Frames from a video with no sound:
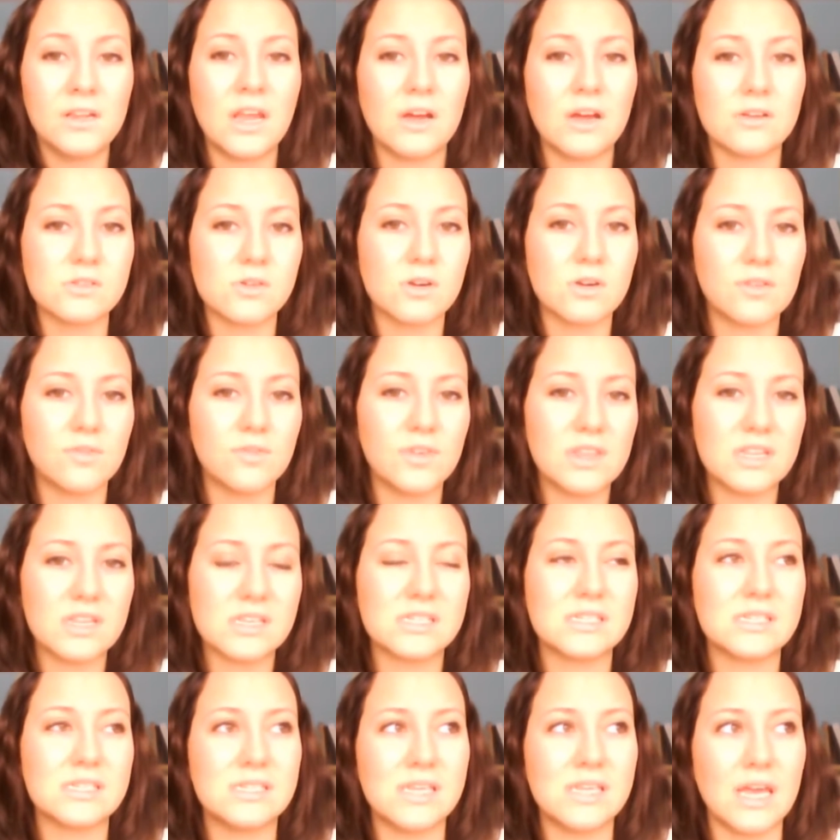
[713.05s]
Now, sort of in the
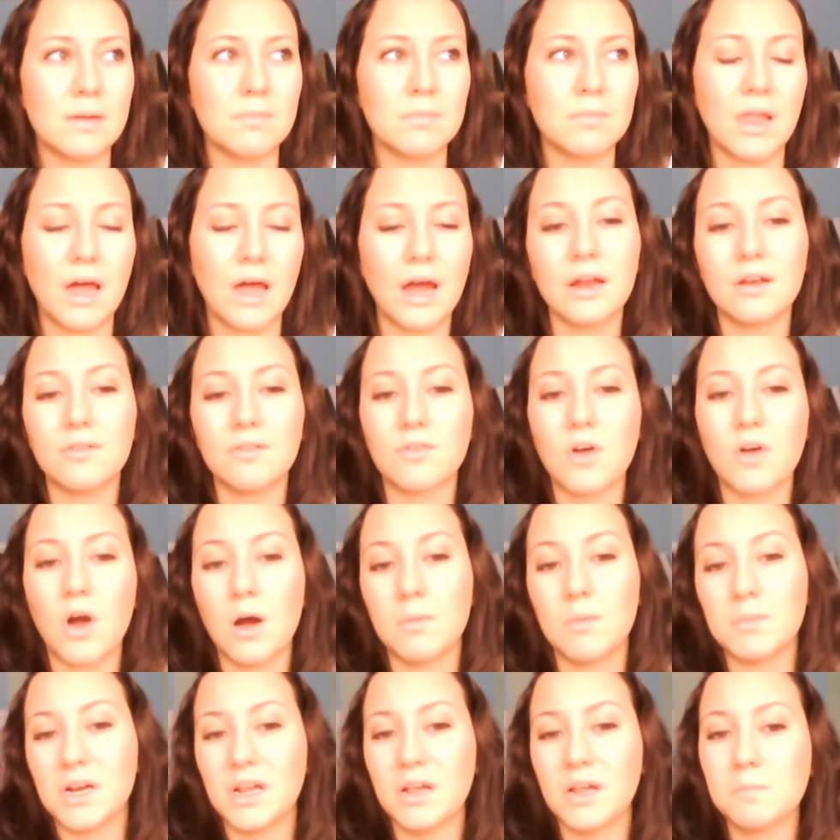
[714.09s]
same line of
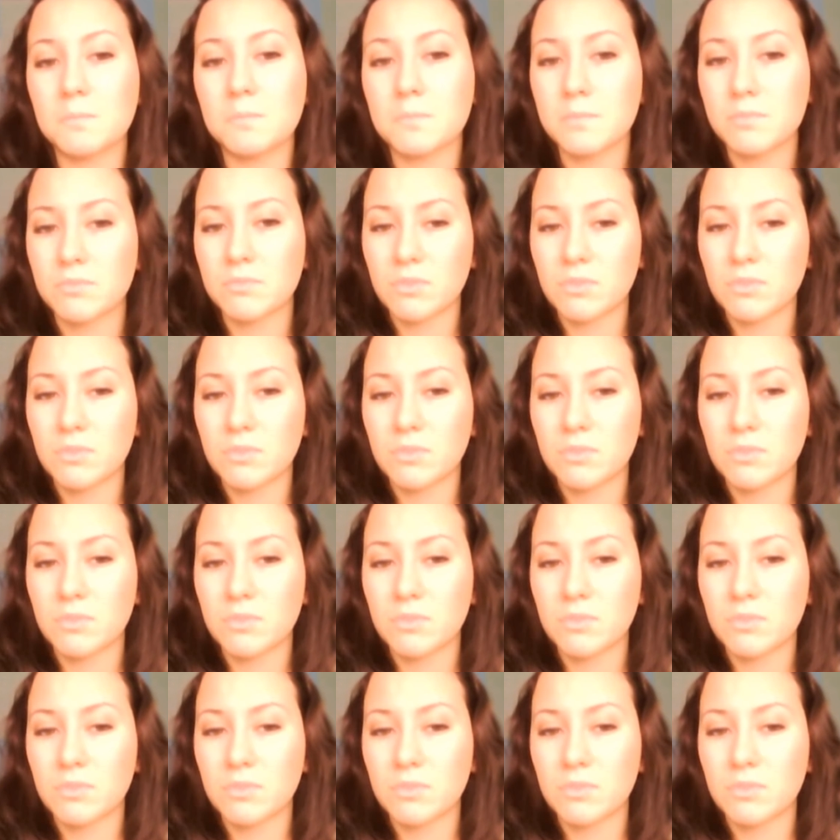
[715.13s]
comedy,